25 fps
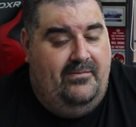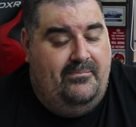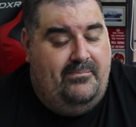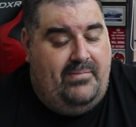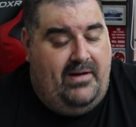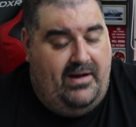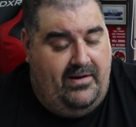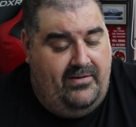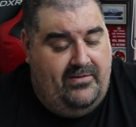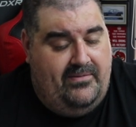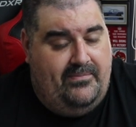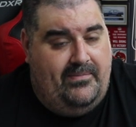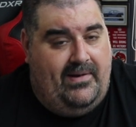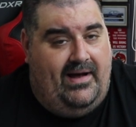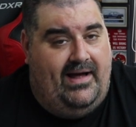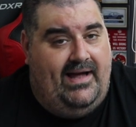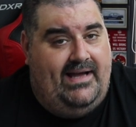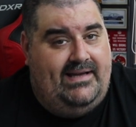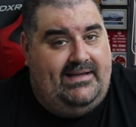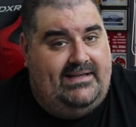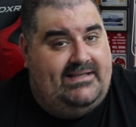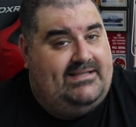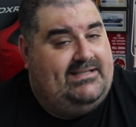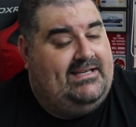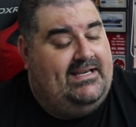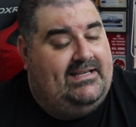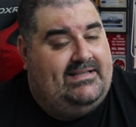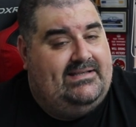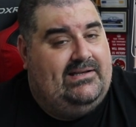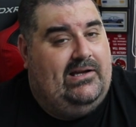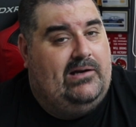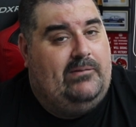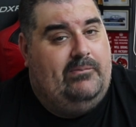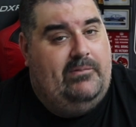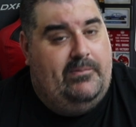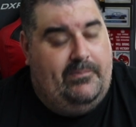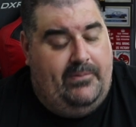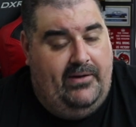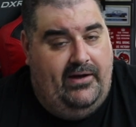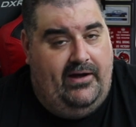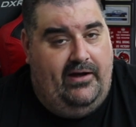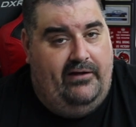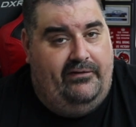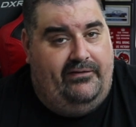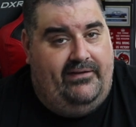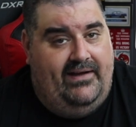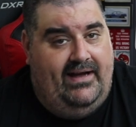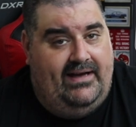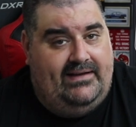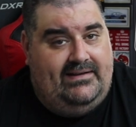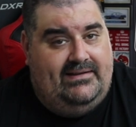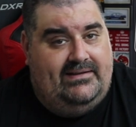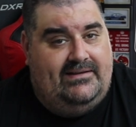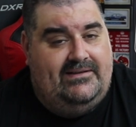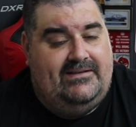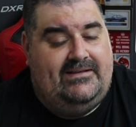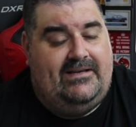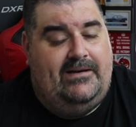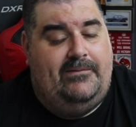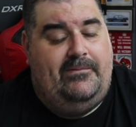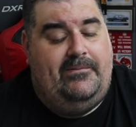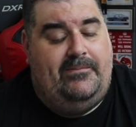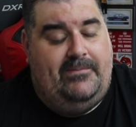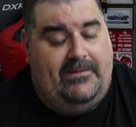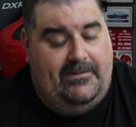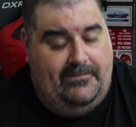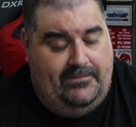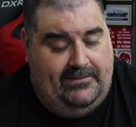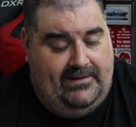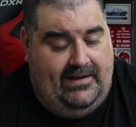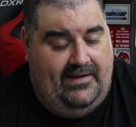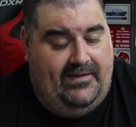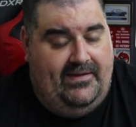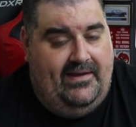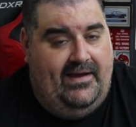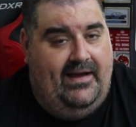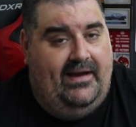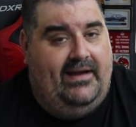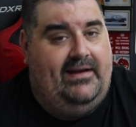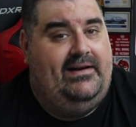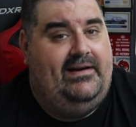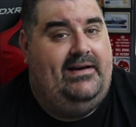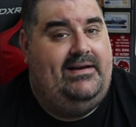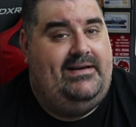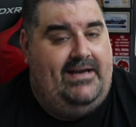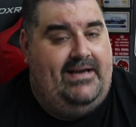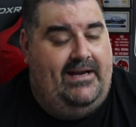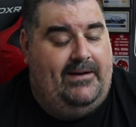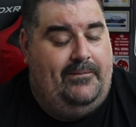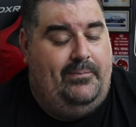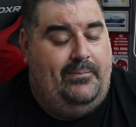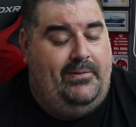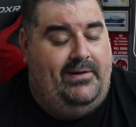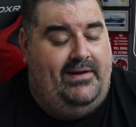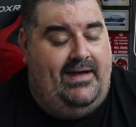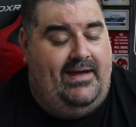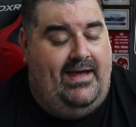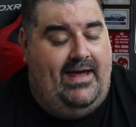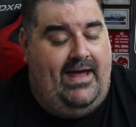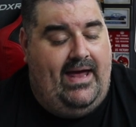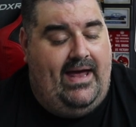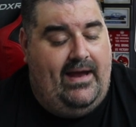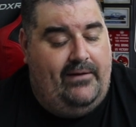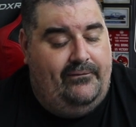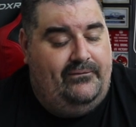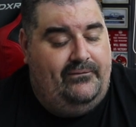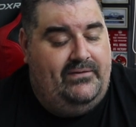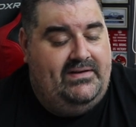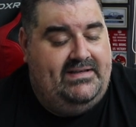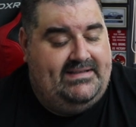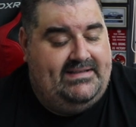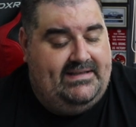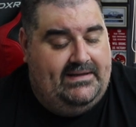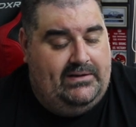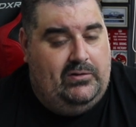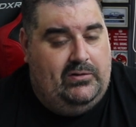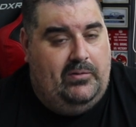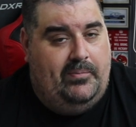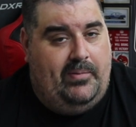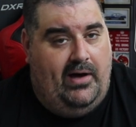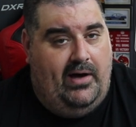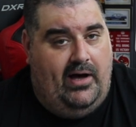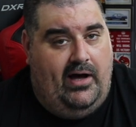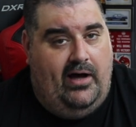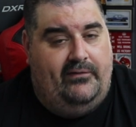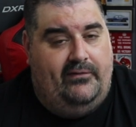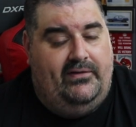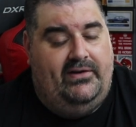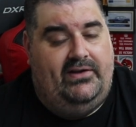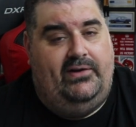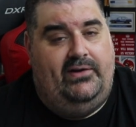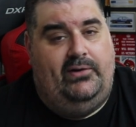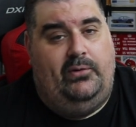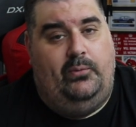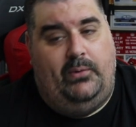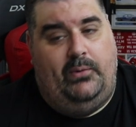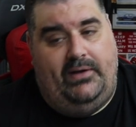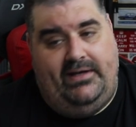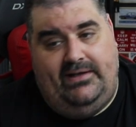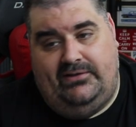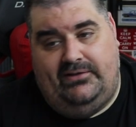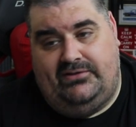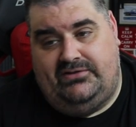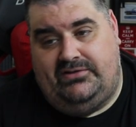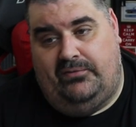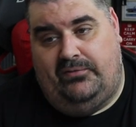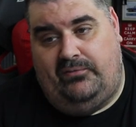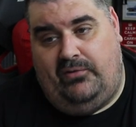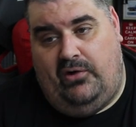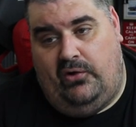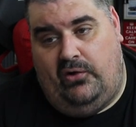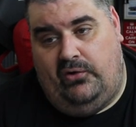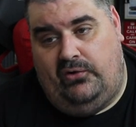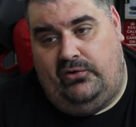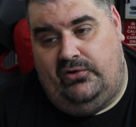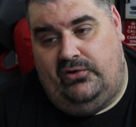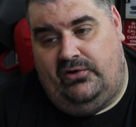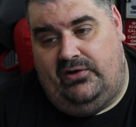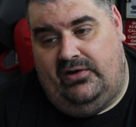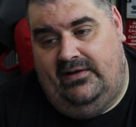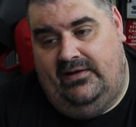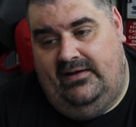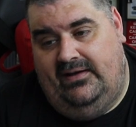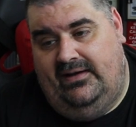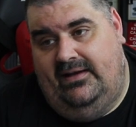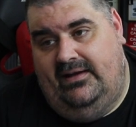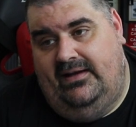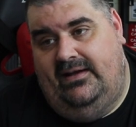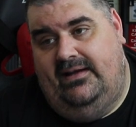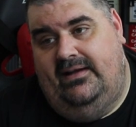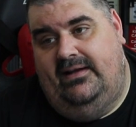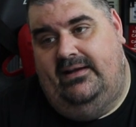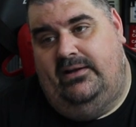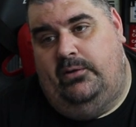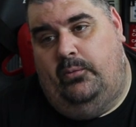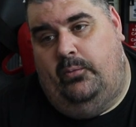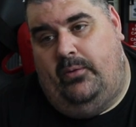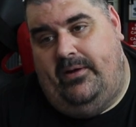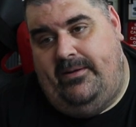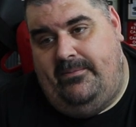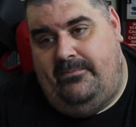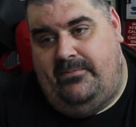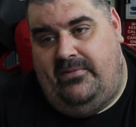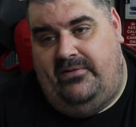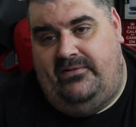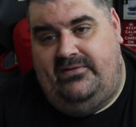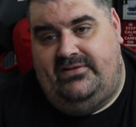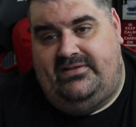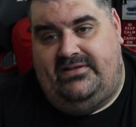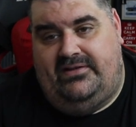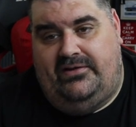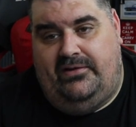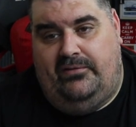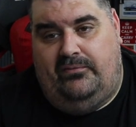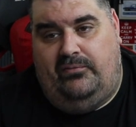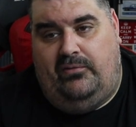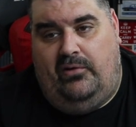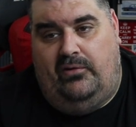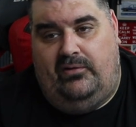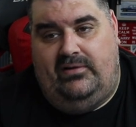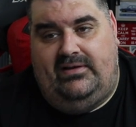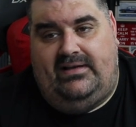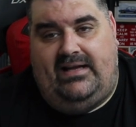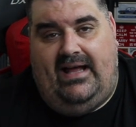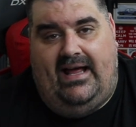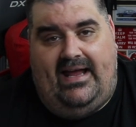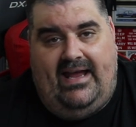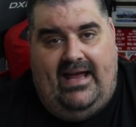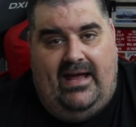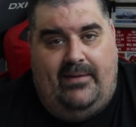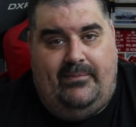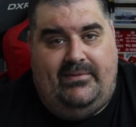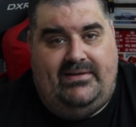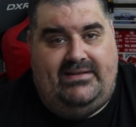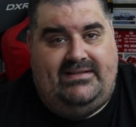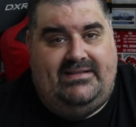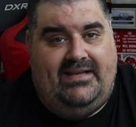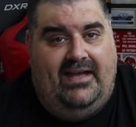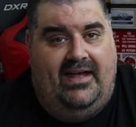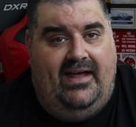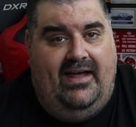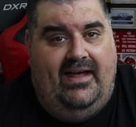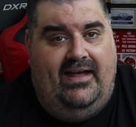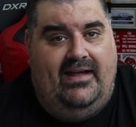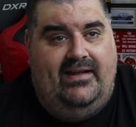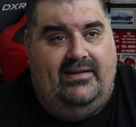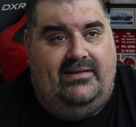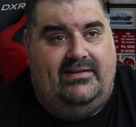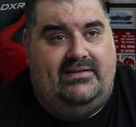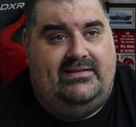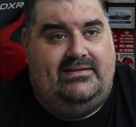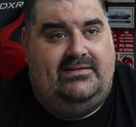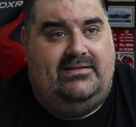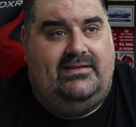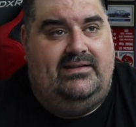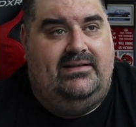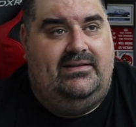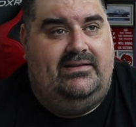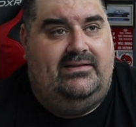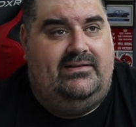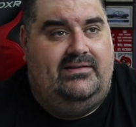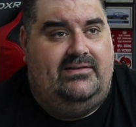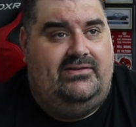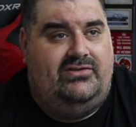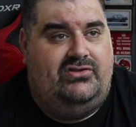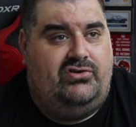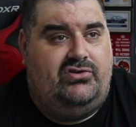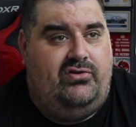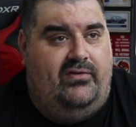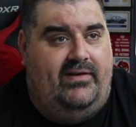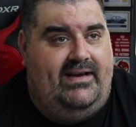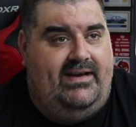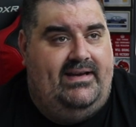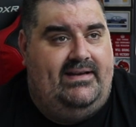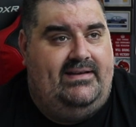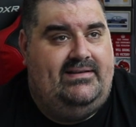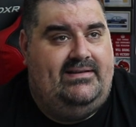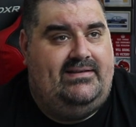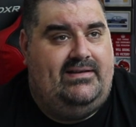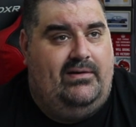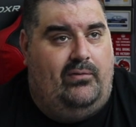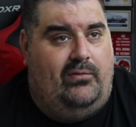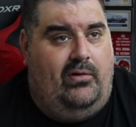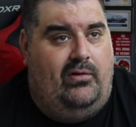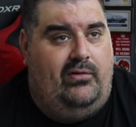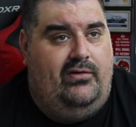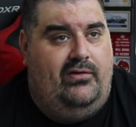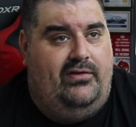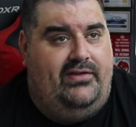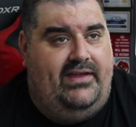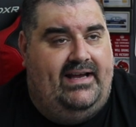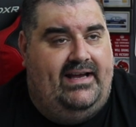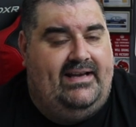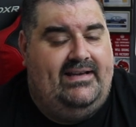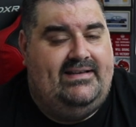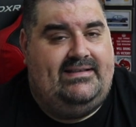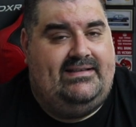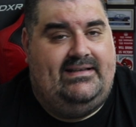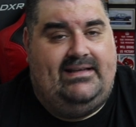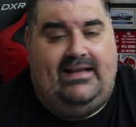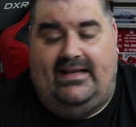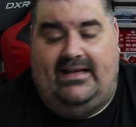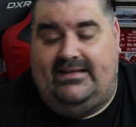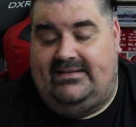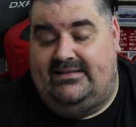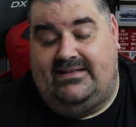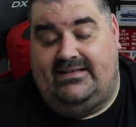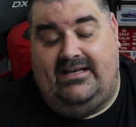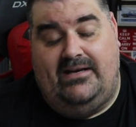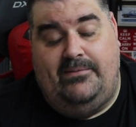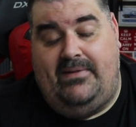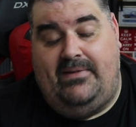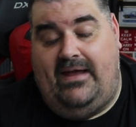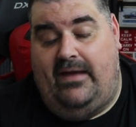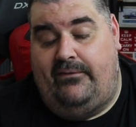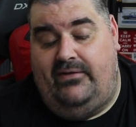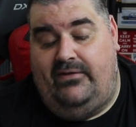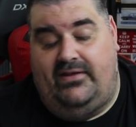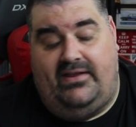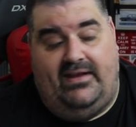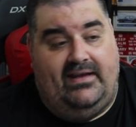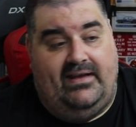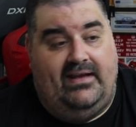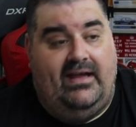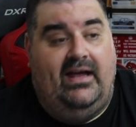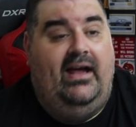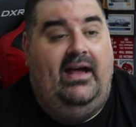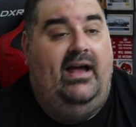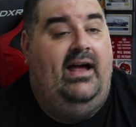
bear in mind, this kit's not going to be perfect. There's going to be people out there going to nitpick every single part of it that the wheels are wrong, the wing mirrors are the wrong diameter, the, the screen's the wrong thickness of glass. It's going to be everything.